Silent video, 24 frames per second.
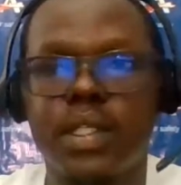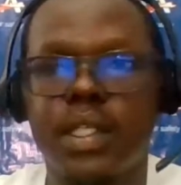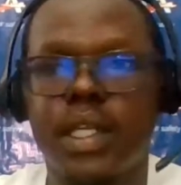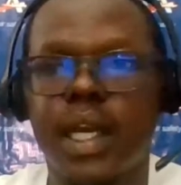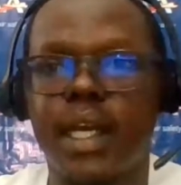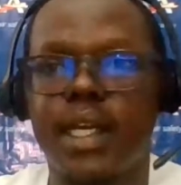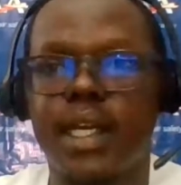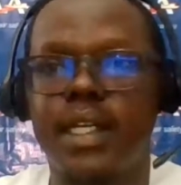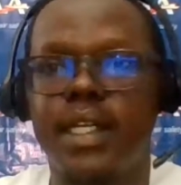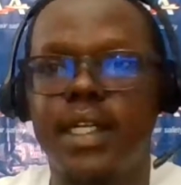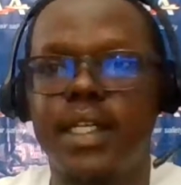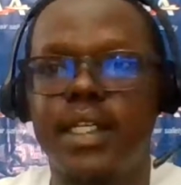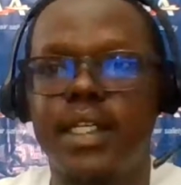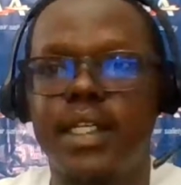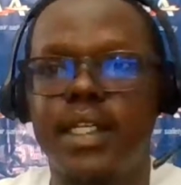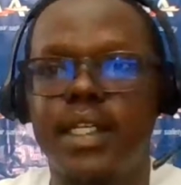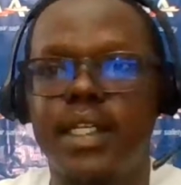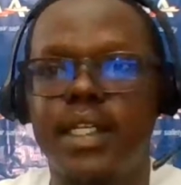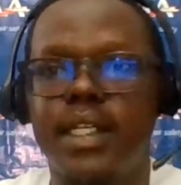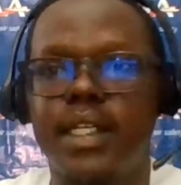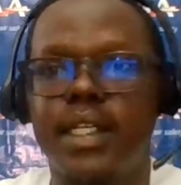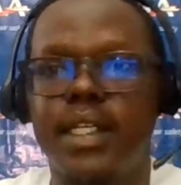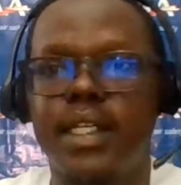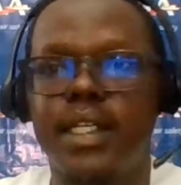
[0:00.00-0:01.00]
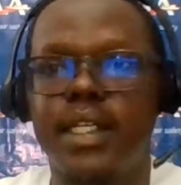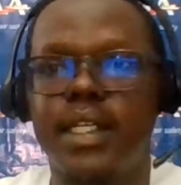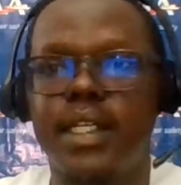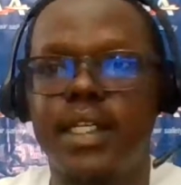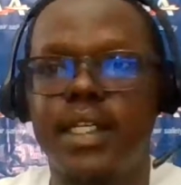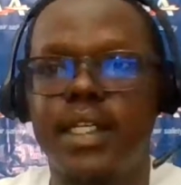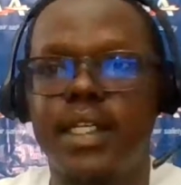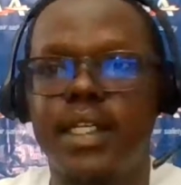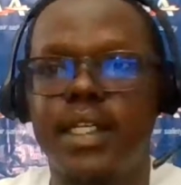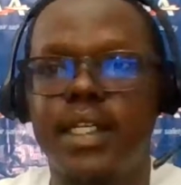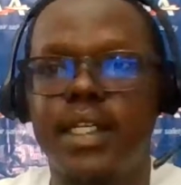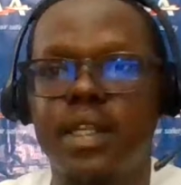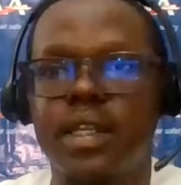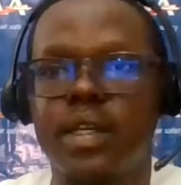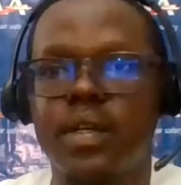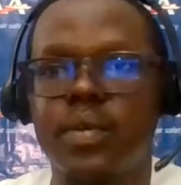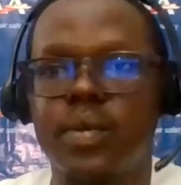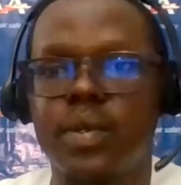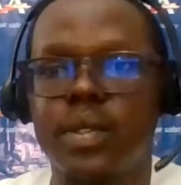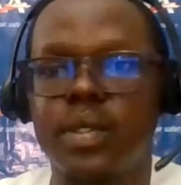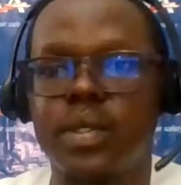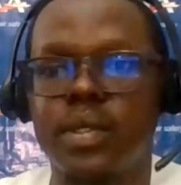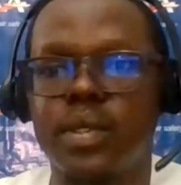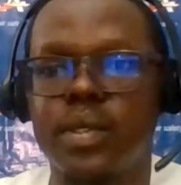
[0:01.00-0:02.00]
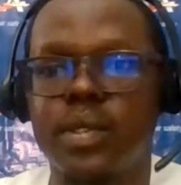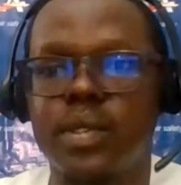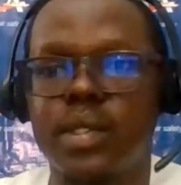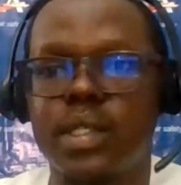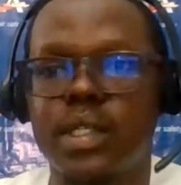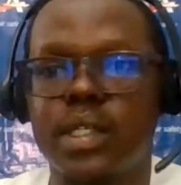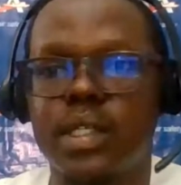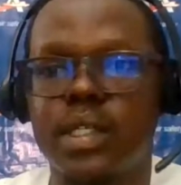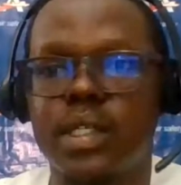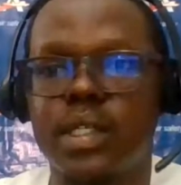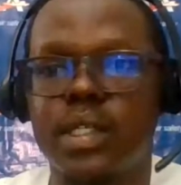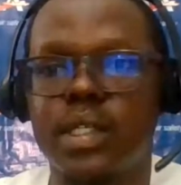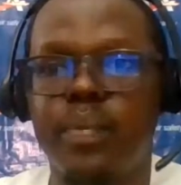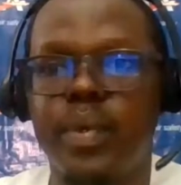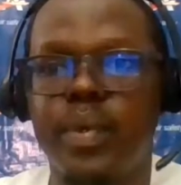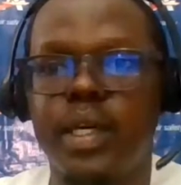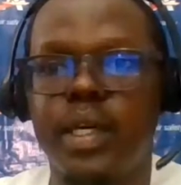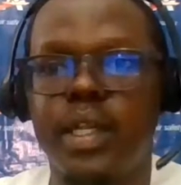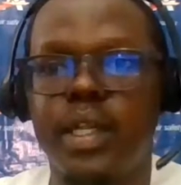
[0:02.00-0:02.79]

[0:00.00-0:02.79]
kindly indicate so under the questions tab.